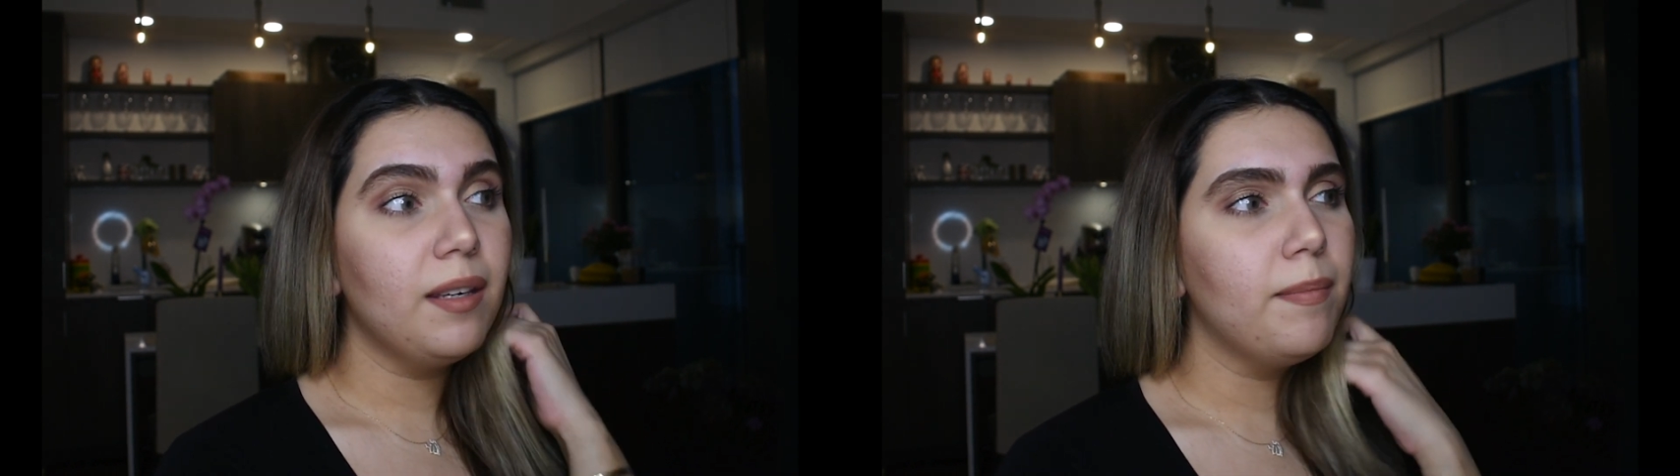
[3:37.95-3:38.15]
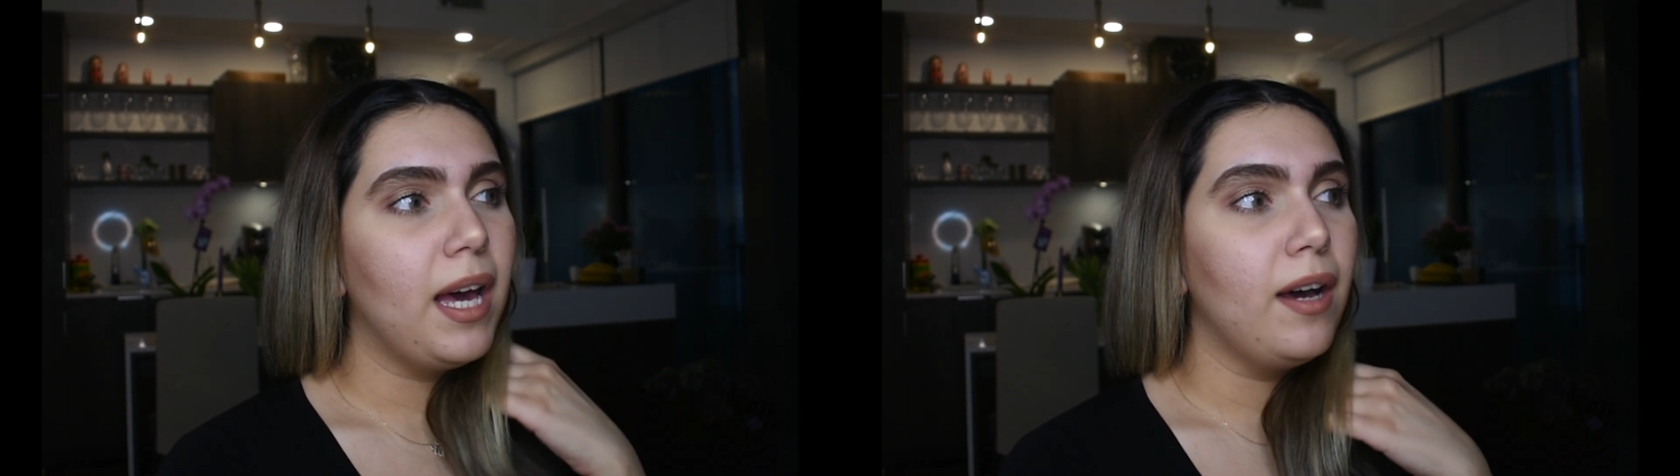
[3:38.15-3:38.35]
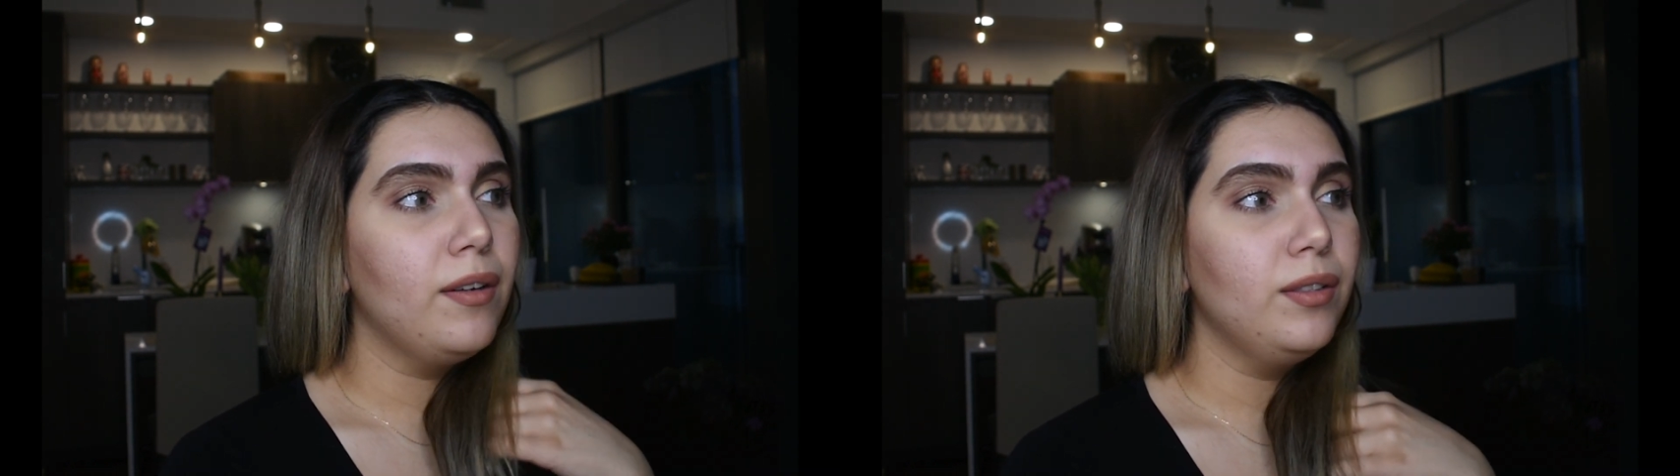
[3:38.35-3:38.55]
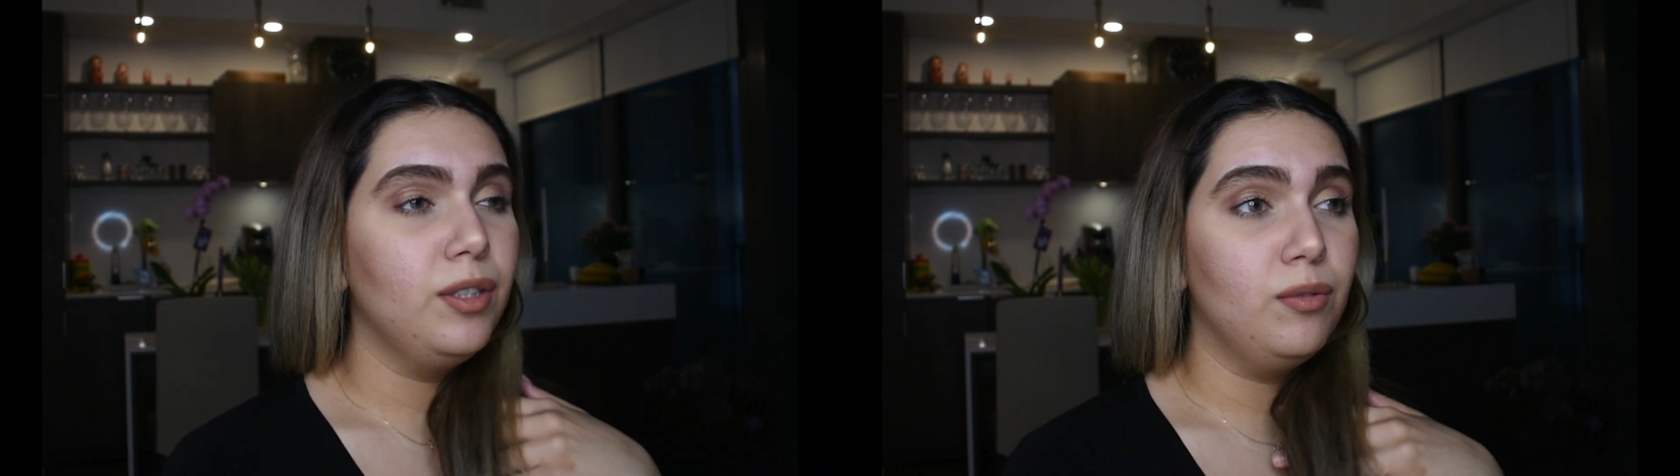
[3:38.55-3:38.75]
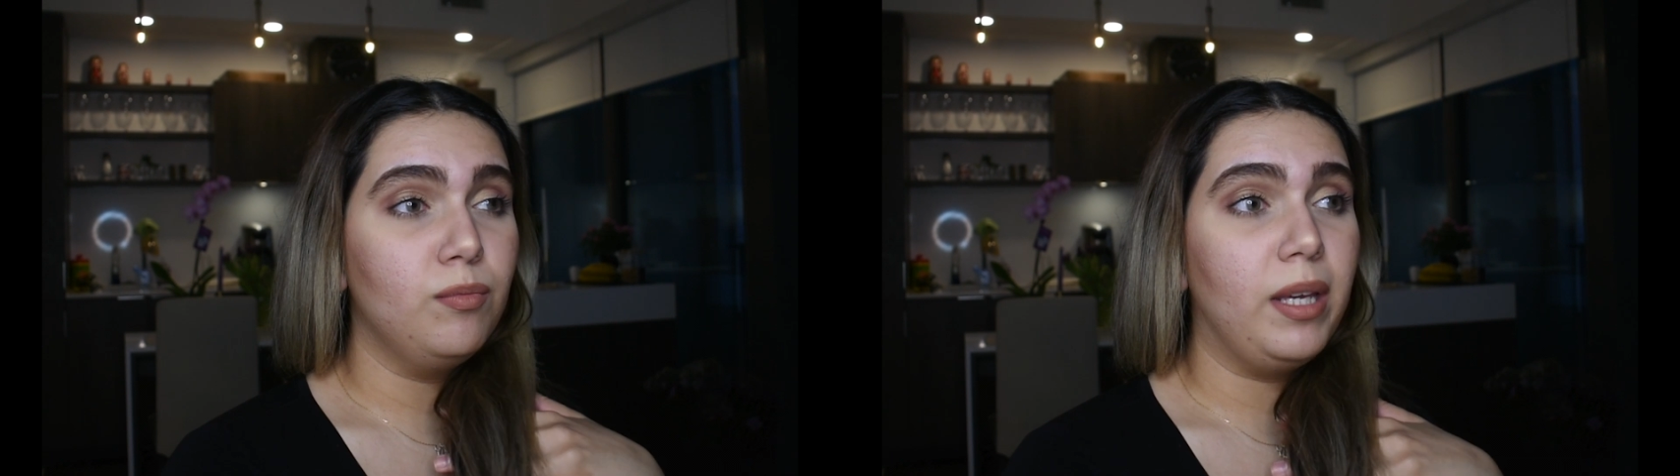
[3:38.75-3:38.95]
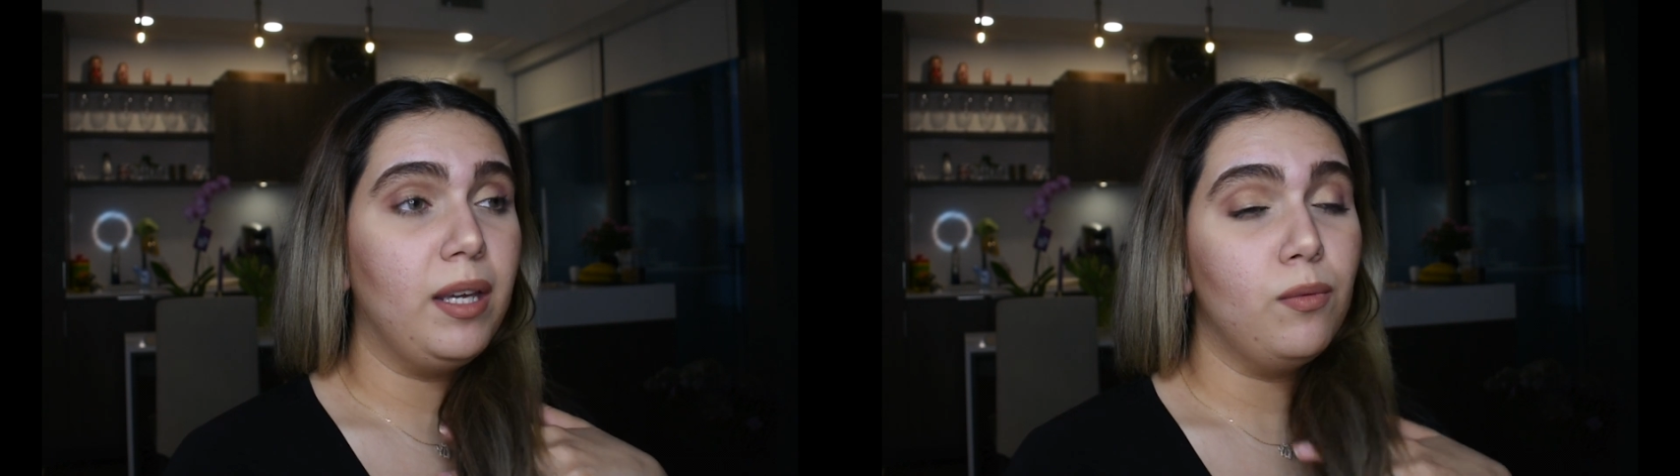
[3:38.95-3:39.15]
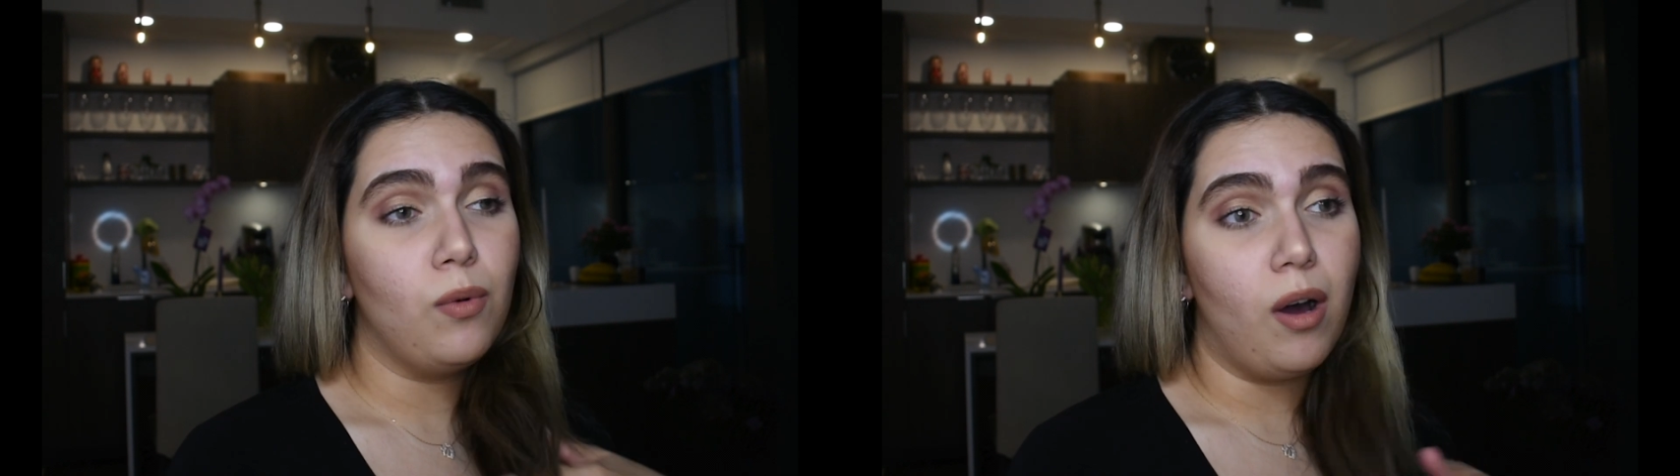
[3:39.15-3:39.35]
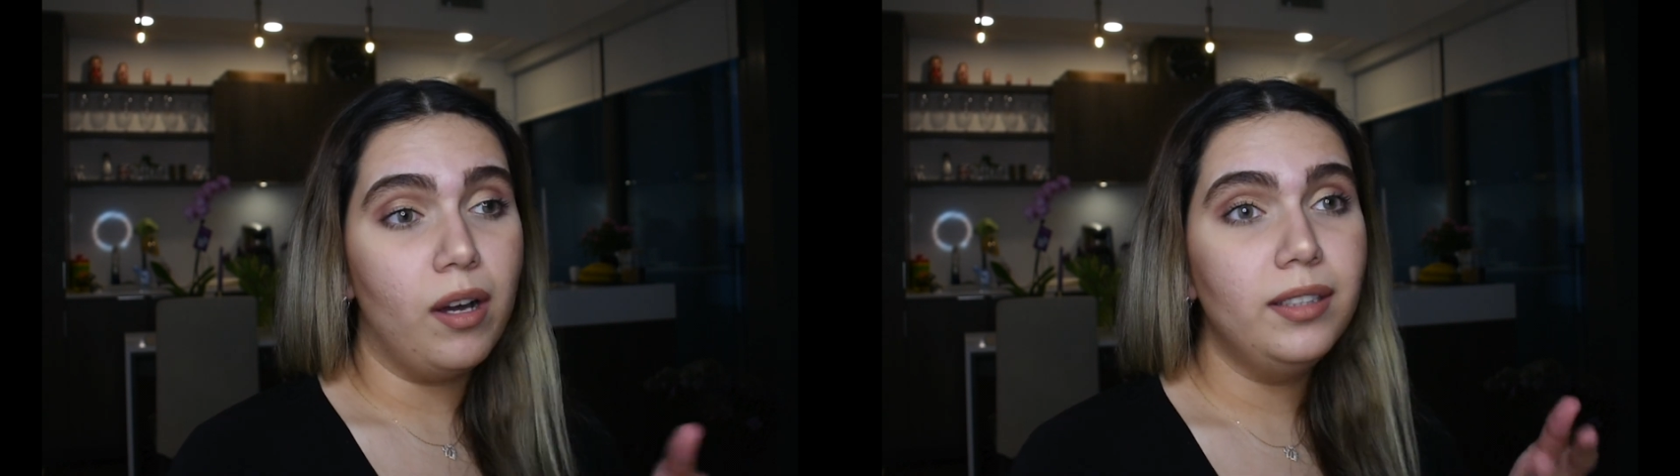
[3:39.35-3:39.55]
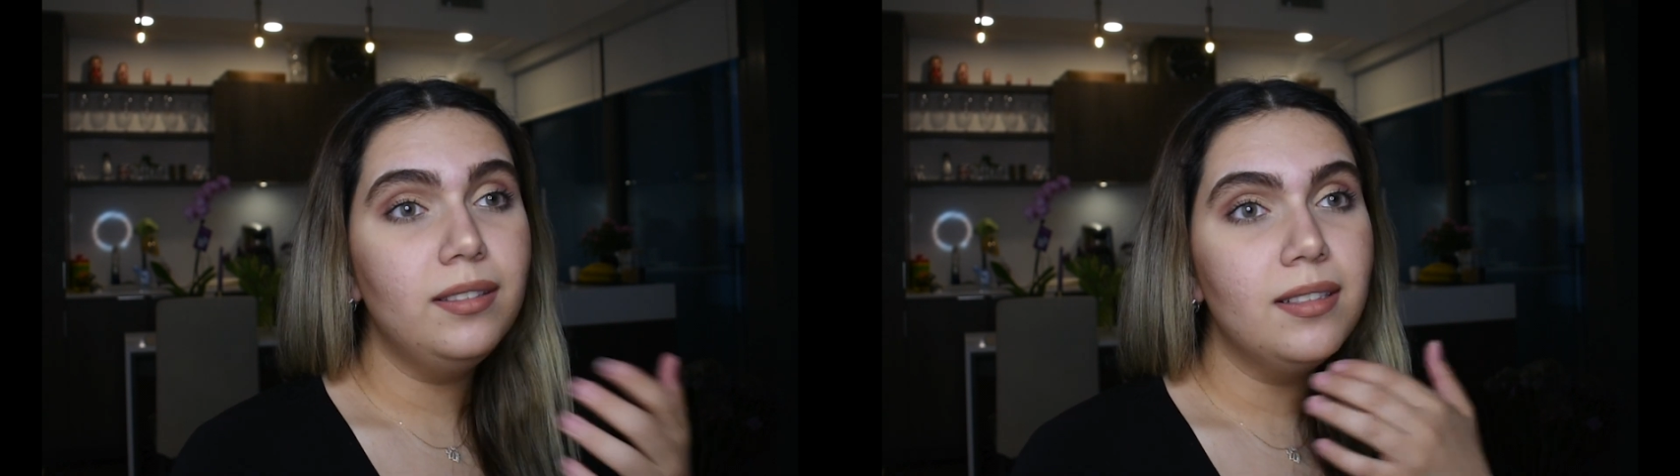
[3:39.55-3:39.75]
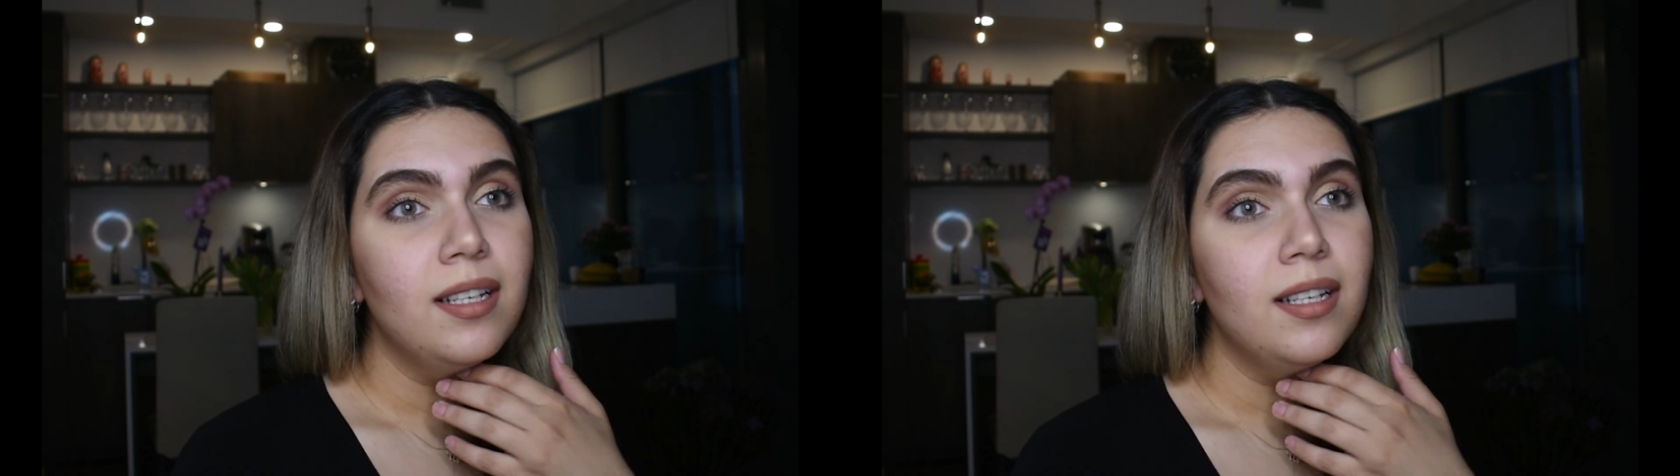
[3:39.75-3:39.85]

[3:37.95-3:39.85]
about, you may want,